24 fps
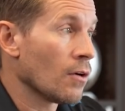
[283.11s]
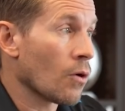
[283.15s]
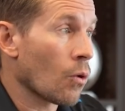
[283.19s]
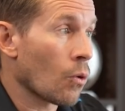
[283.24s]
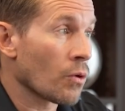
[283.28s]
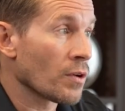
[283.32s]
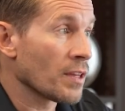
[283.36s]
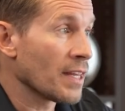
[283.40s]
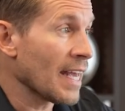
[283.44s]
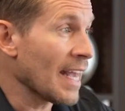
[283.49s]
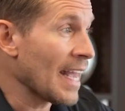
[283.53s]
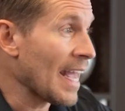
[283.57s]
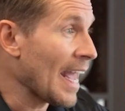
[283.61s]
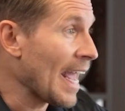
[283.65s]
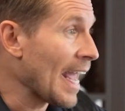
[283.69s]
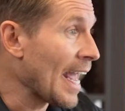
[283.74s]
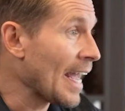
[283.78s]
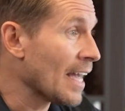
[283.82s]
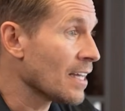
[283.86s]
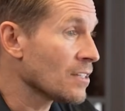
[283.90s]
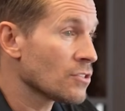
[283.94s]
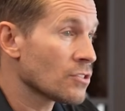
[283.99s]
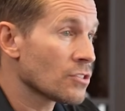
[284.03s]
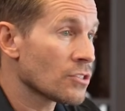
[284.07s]
or the
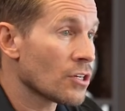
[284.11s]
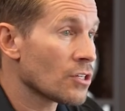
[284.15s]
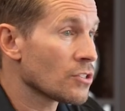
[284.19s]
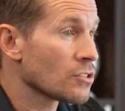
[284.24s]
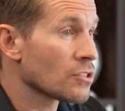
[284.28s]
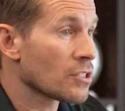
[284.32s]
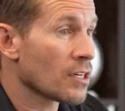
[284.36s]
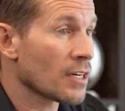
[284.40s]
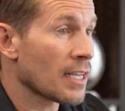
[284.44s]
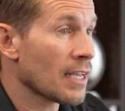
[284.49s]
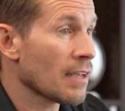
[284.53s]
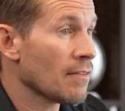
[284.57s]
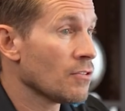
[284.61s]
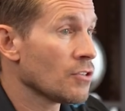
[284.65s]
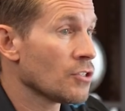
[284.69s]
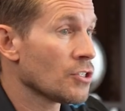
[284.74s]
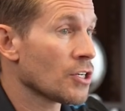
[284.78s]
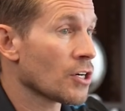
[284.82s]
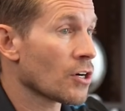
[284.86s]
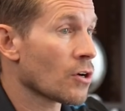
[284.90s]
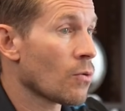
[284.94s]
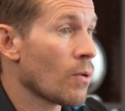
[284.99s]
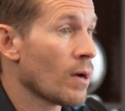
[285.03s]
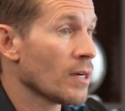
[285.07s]
answers they're given
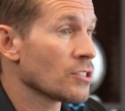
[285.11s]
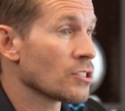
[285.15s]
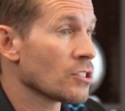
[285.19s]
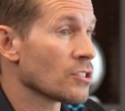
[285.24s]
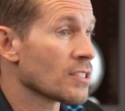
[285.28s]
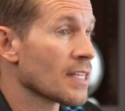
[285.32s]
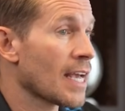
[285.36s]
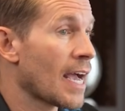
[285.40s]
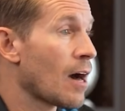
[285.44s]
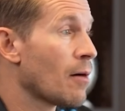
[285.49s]
to your questions,